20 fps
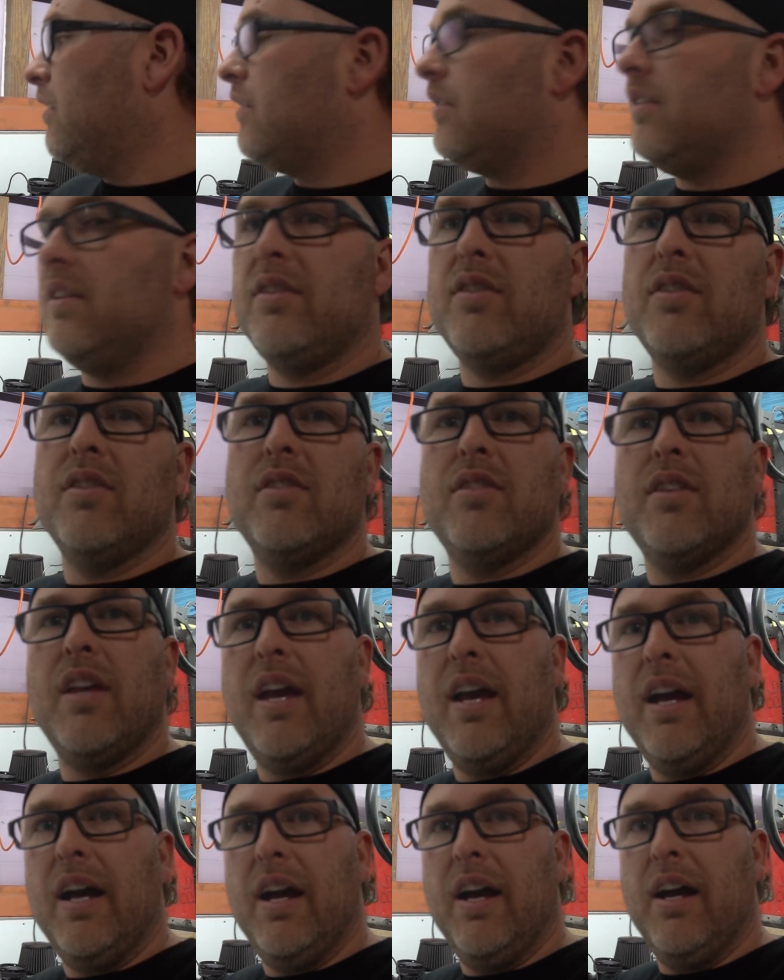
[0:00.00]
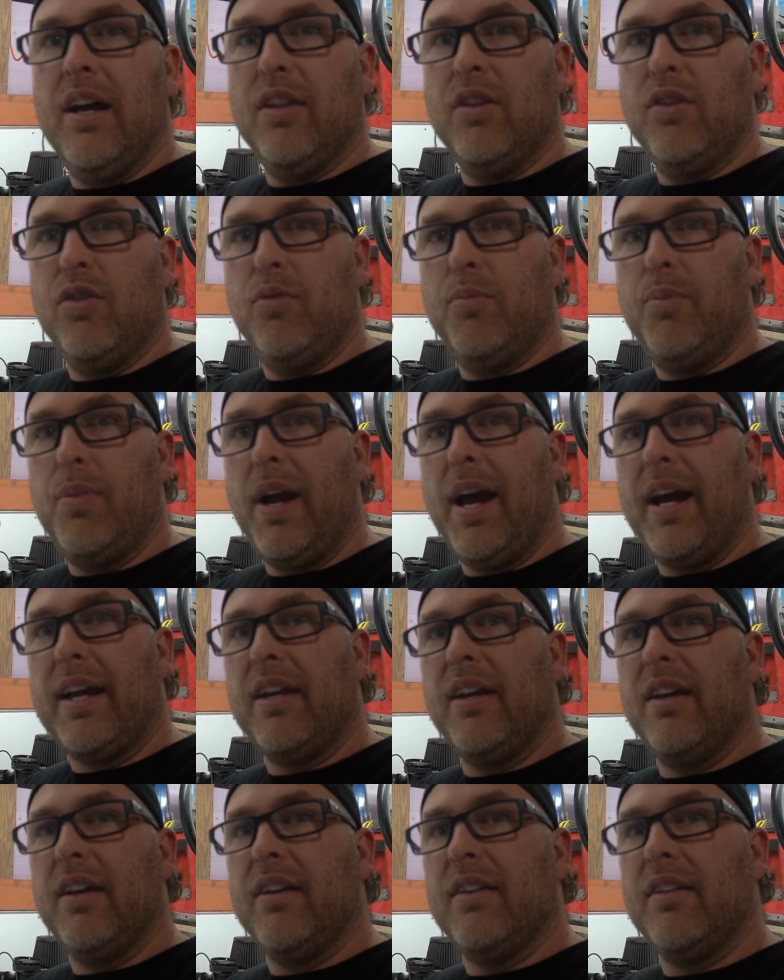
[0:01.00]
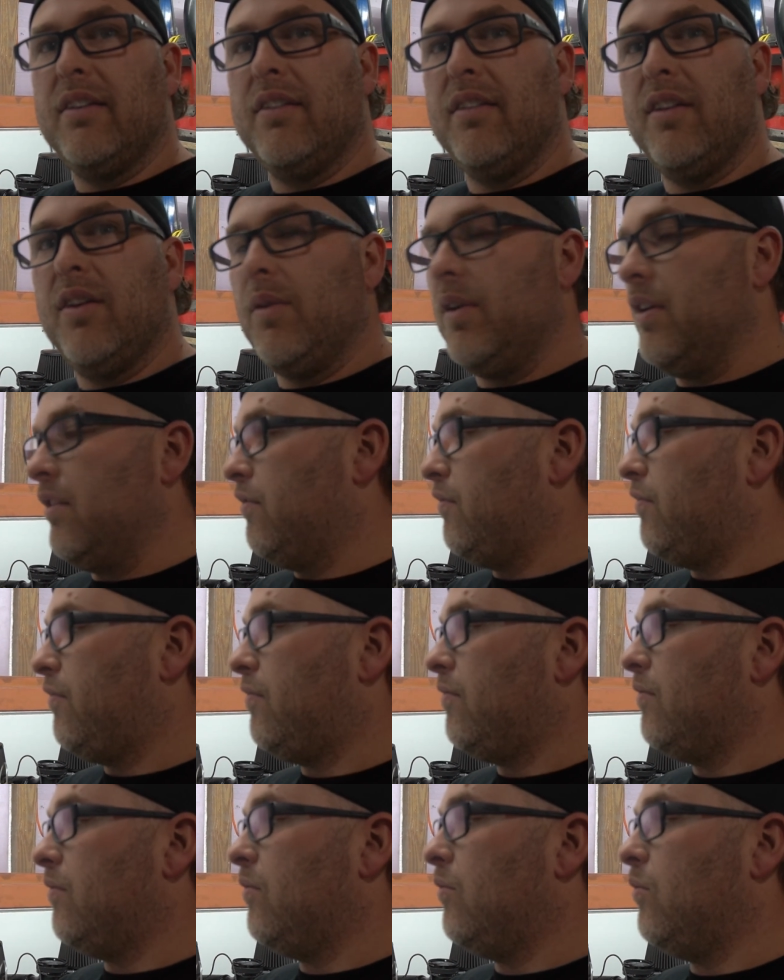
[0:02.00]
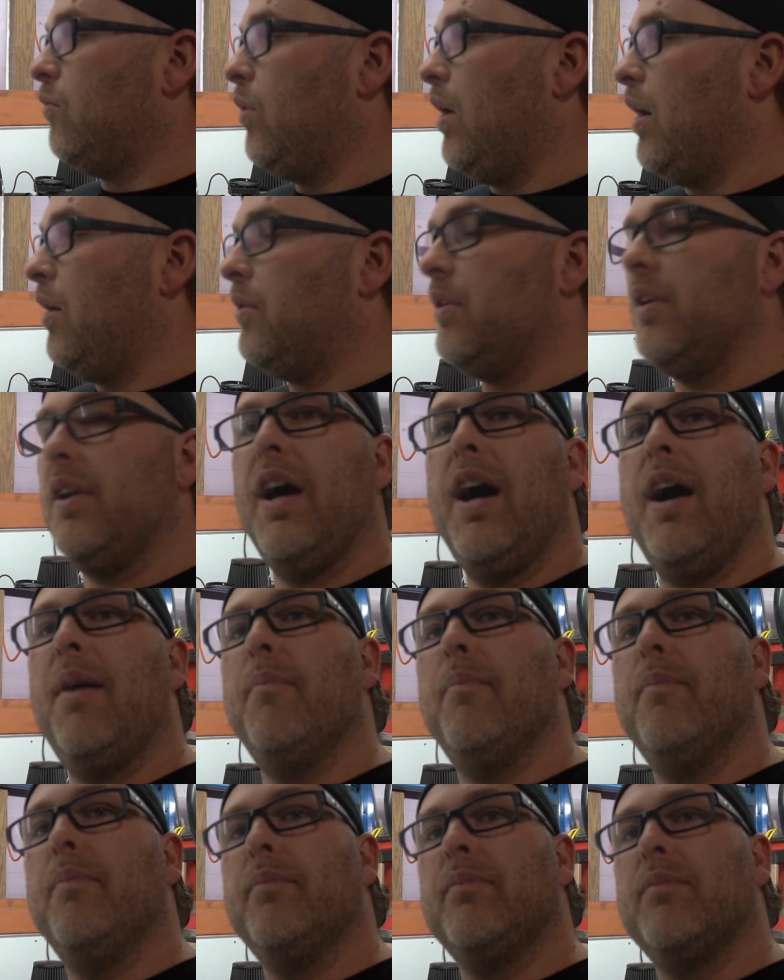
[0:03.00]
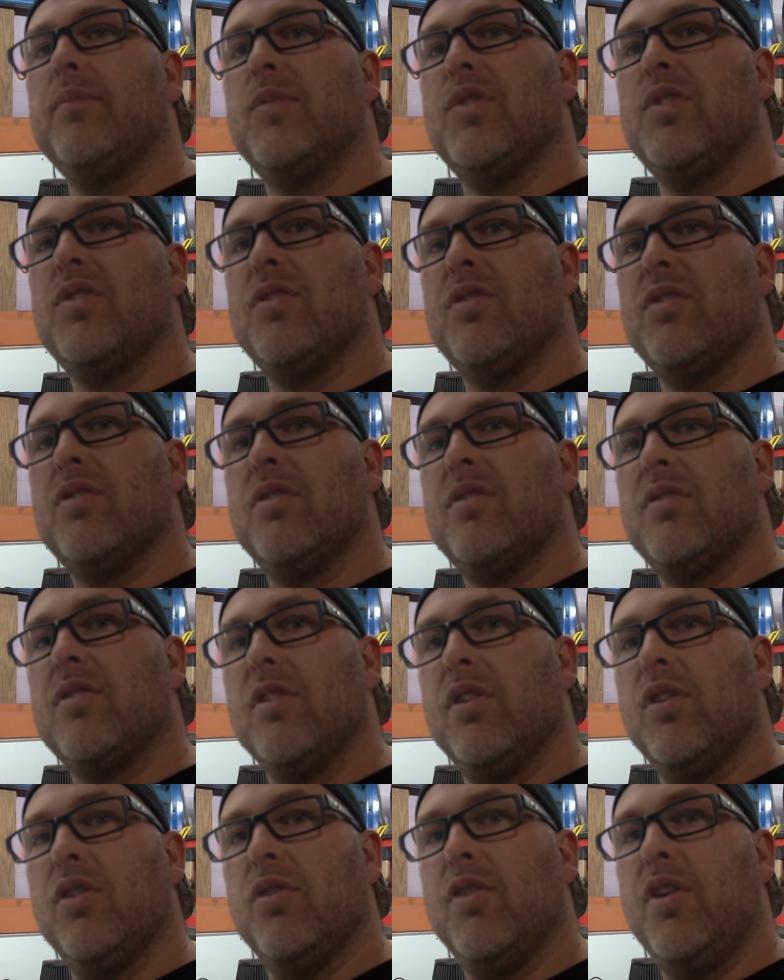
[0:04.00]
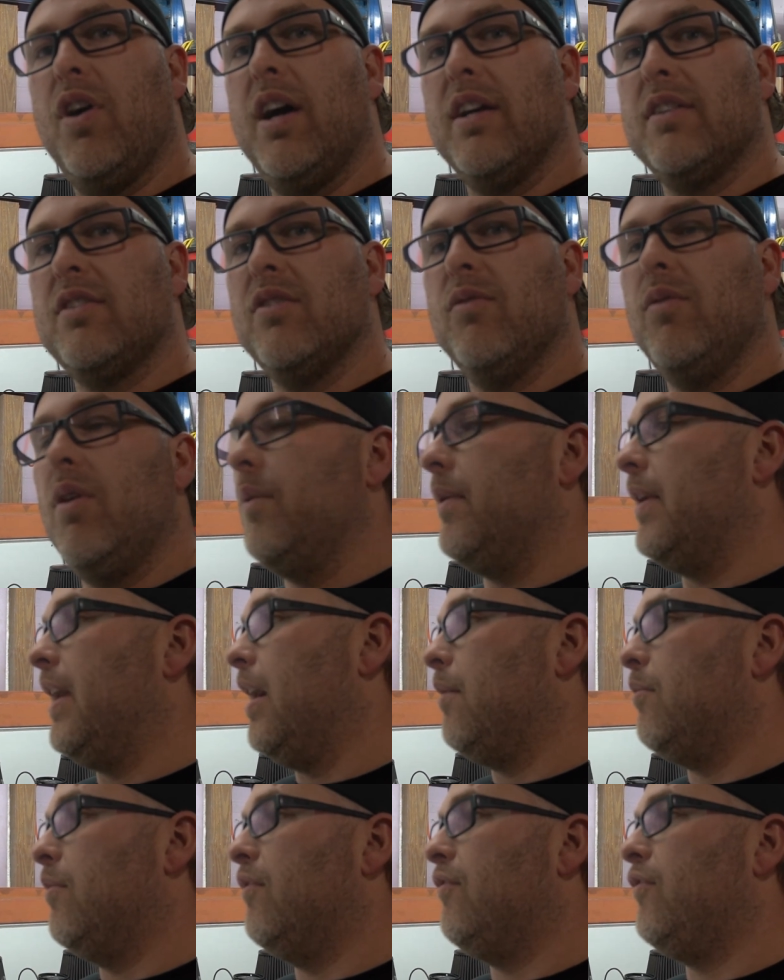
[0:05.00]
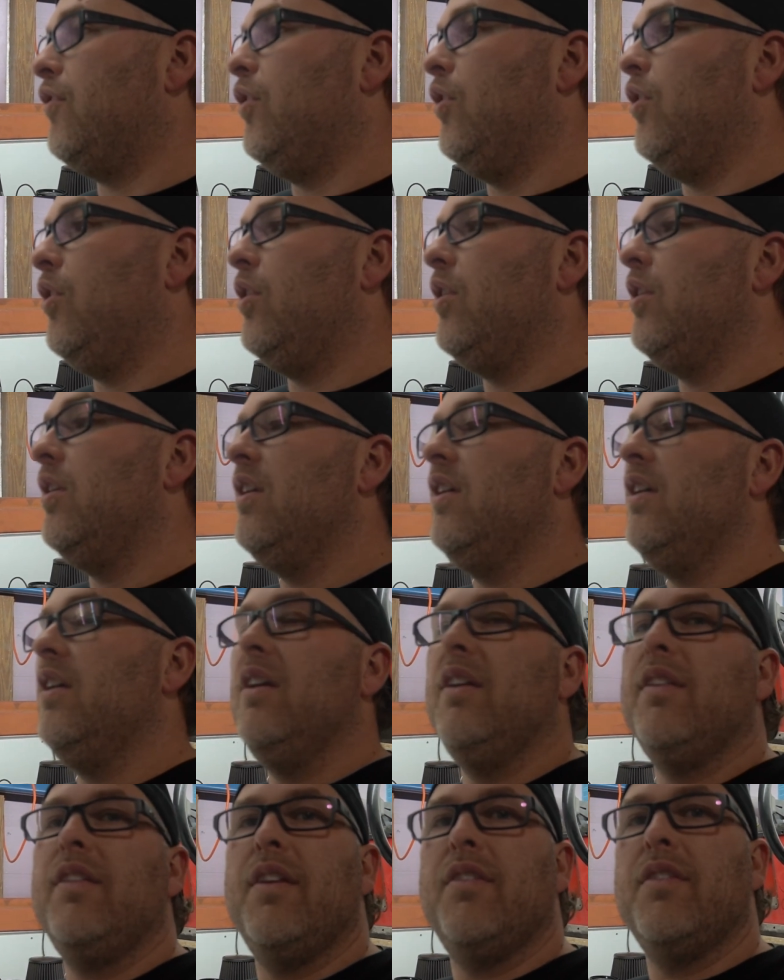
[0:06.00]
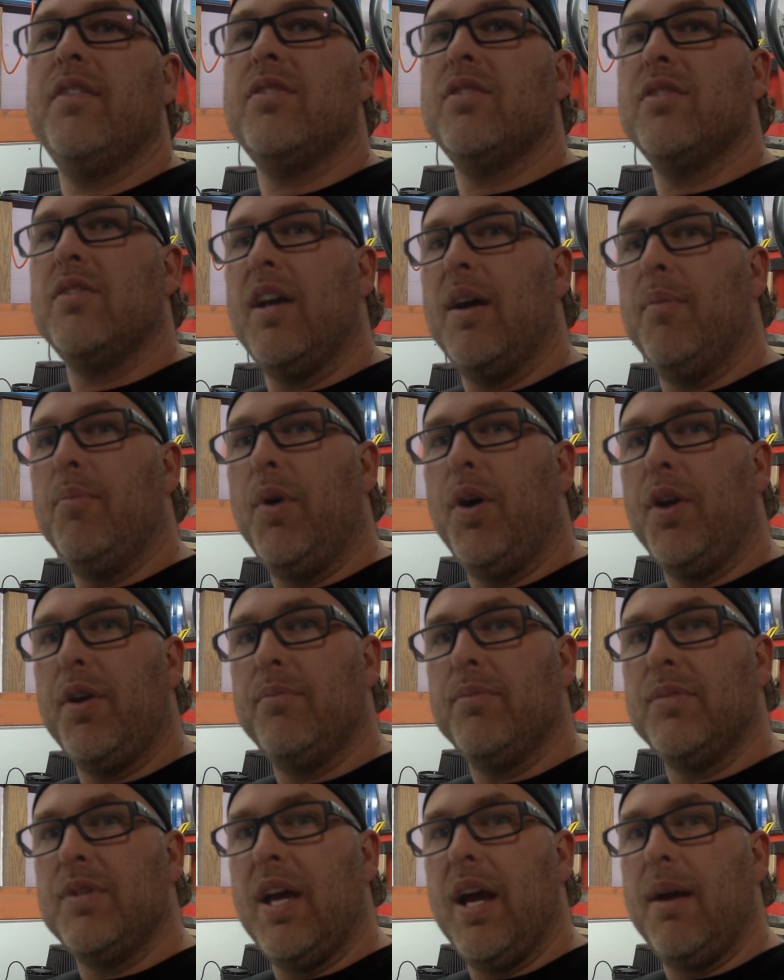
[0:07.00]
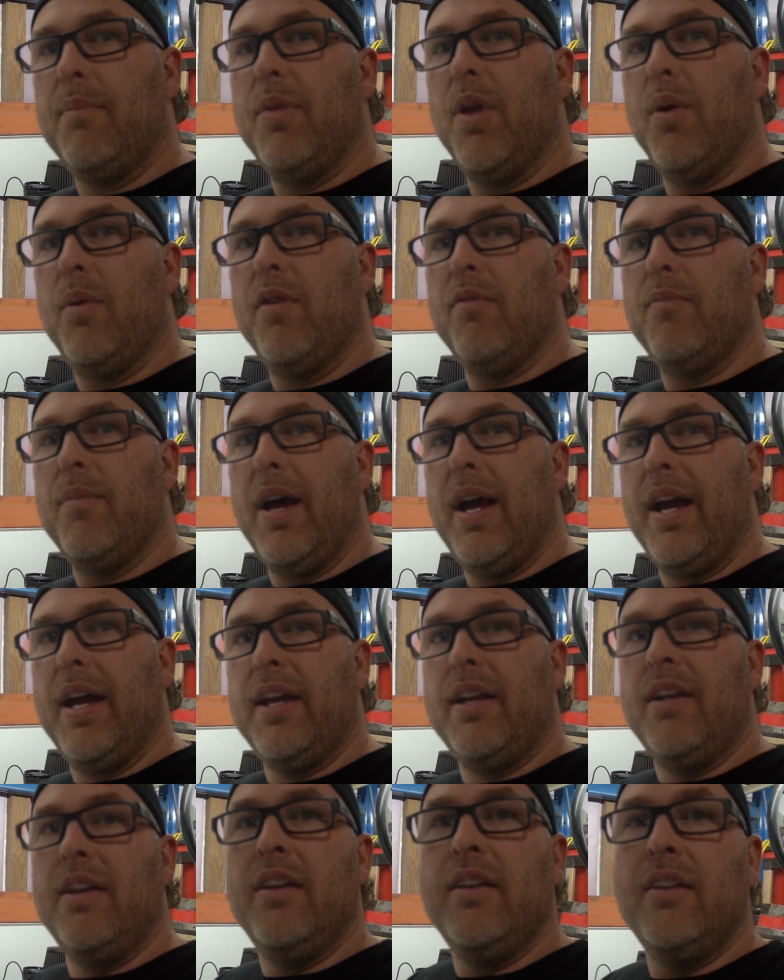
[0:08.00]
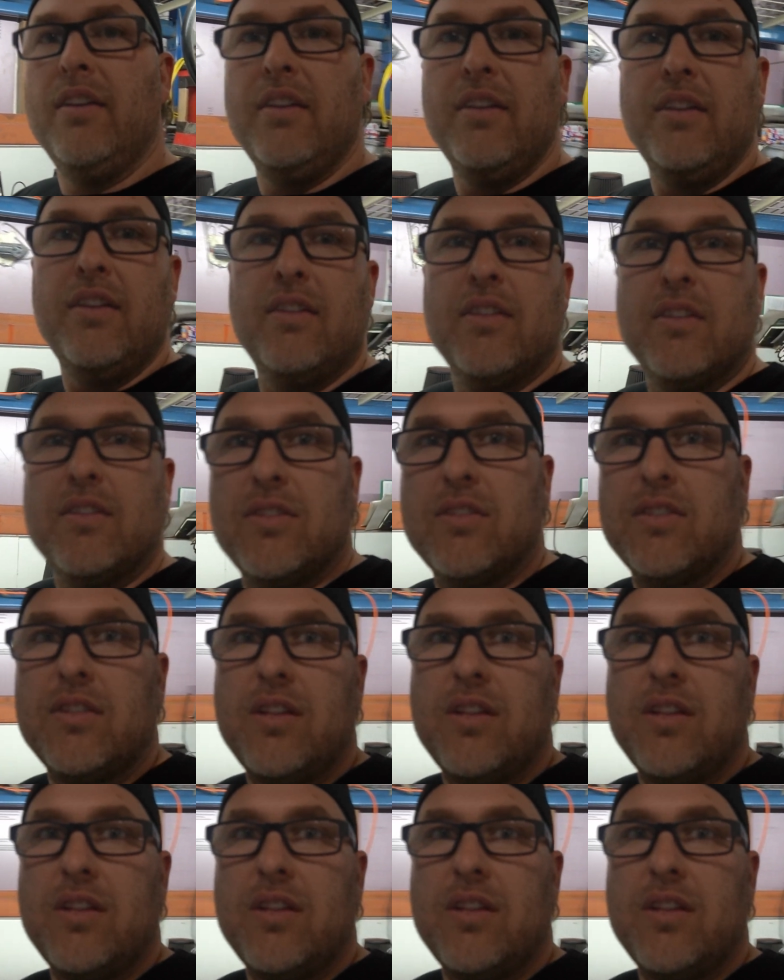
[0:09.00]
This is our little bracket that we've welded up. It's a little nicer than what we had before. Then this is our bottom tab that we've made. It's